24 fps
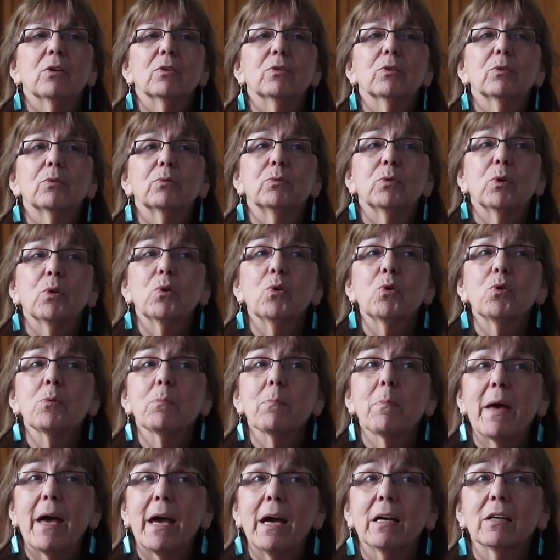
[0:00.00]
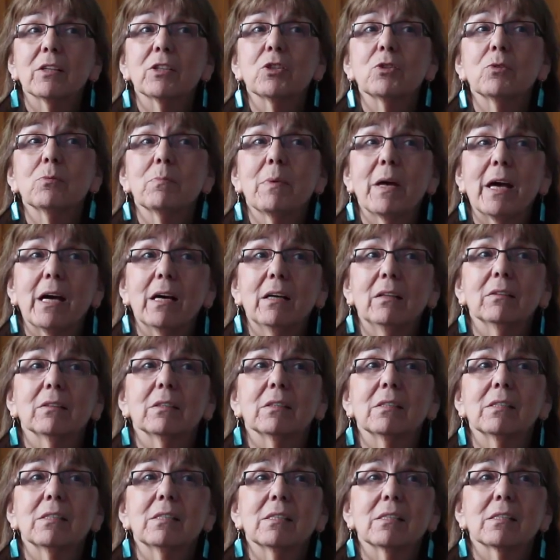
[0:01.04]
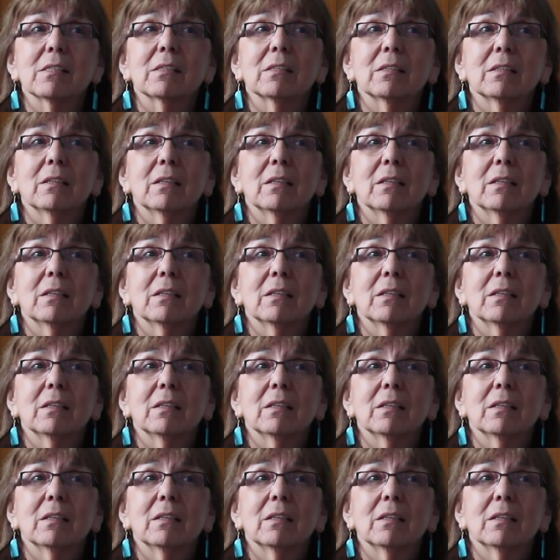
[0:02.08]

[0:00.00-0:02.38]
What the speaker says: The road back to balance